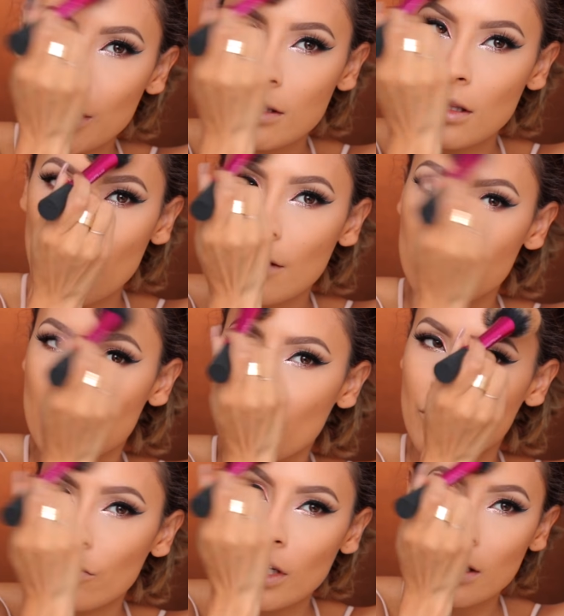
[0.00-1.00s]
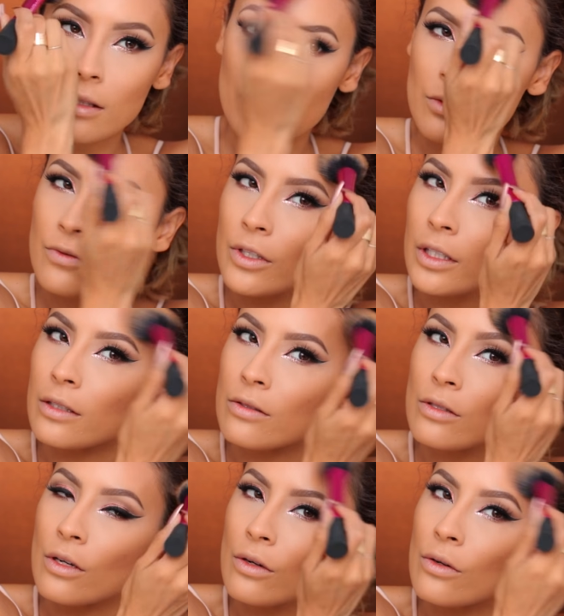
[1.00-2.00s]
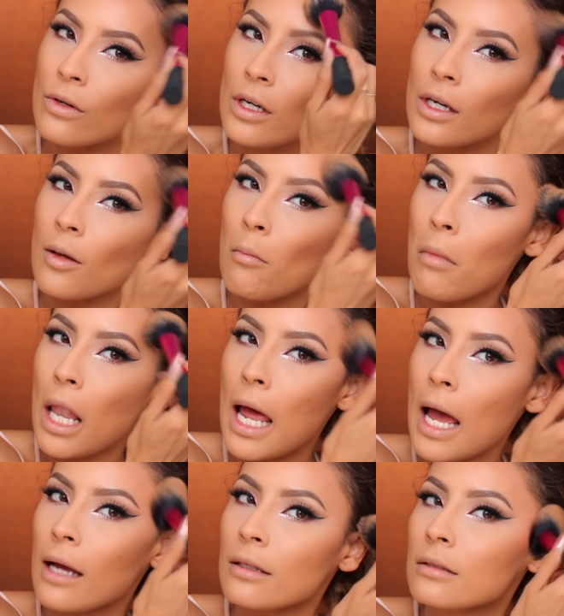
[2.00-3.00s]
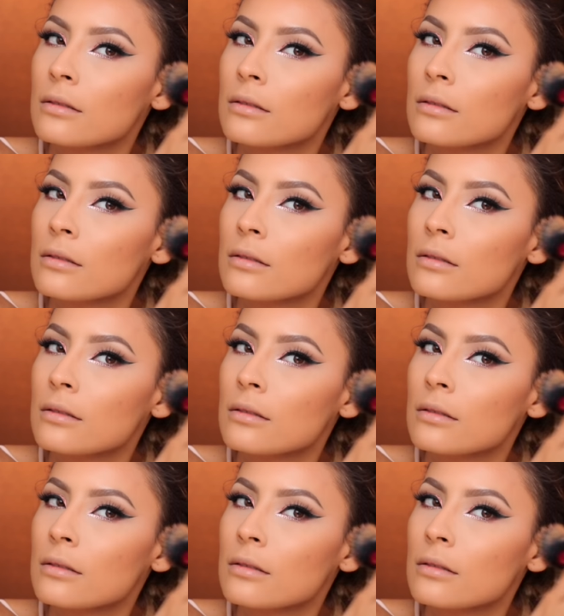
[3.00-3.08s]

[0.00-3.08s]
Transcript: Brings life to my face. I was feeling so blah.